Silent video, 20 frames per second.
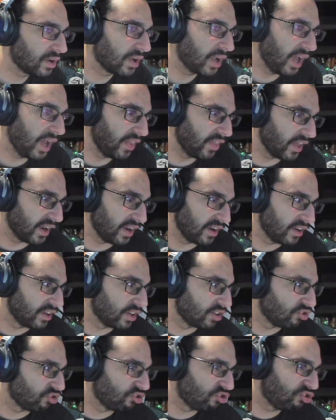And then
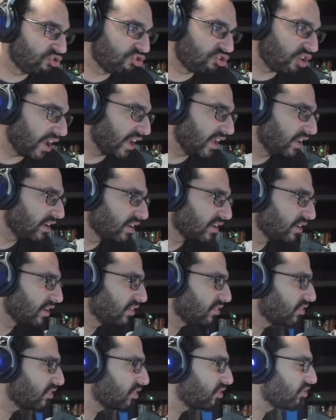Jane
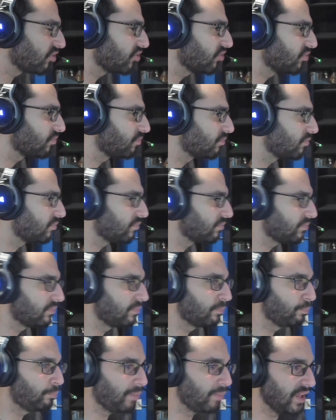needs to just
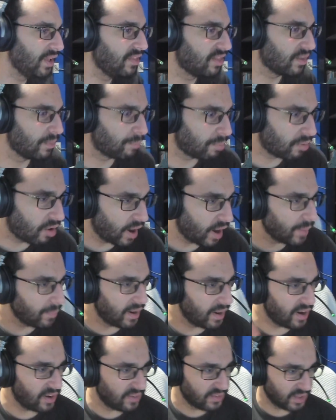be the
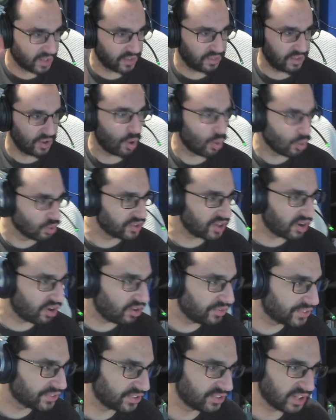primary, like, the only
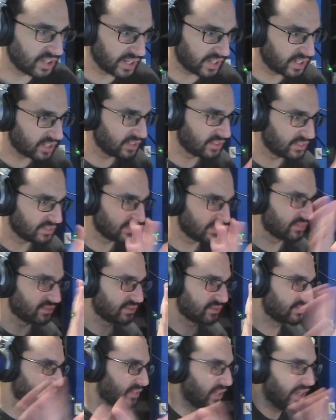Alter, like,
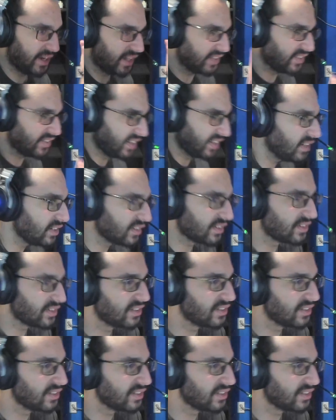and that's it.